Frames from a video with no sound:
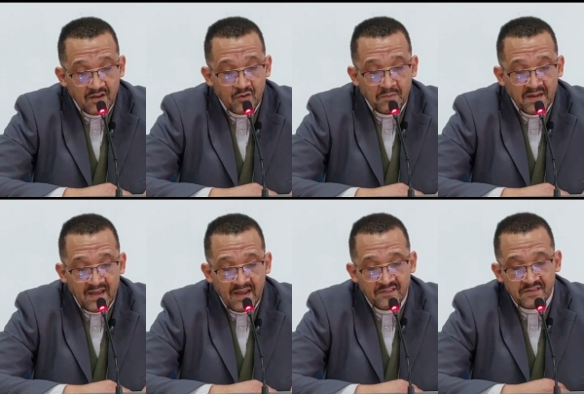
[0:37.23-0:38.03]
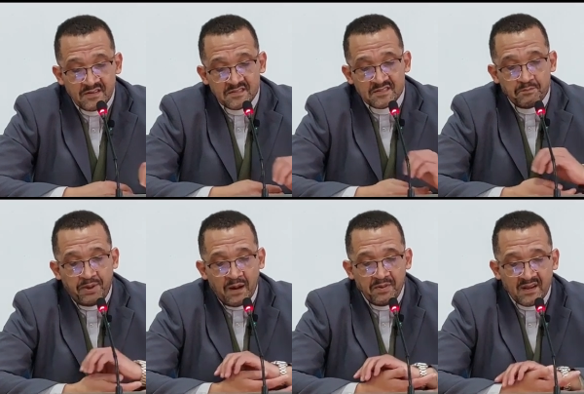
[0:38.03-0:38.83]
humiliations,
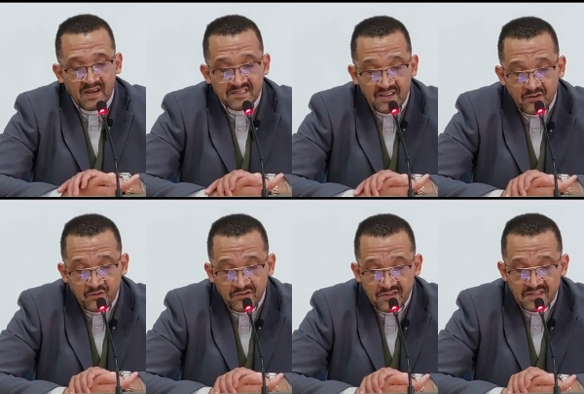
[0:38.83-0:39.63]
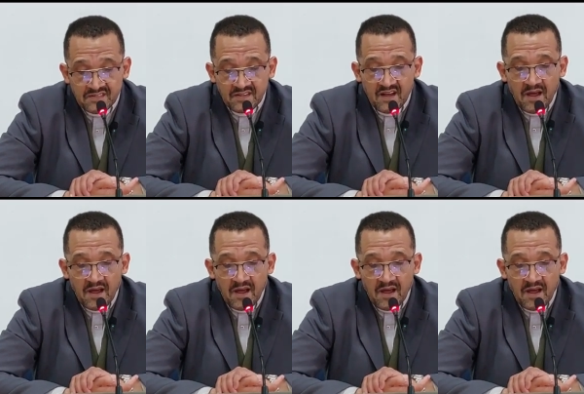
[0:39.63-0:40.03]
public executions,